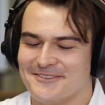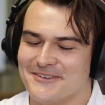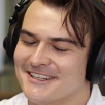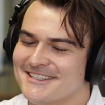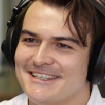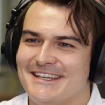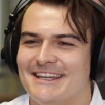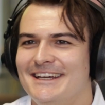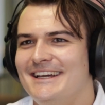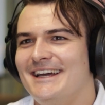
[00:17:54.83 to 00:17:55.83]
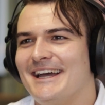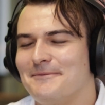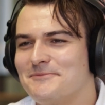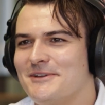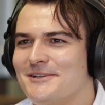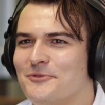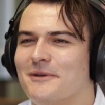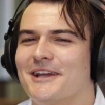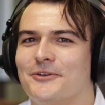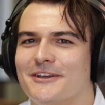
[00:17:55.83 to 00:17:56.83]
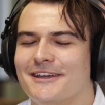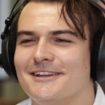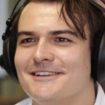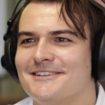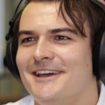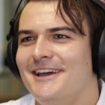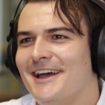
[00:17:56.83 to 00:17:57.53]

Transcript: And we're going to see, especially with my cooking at least.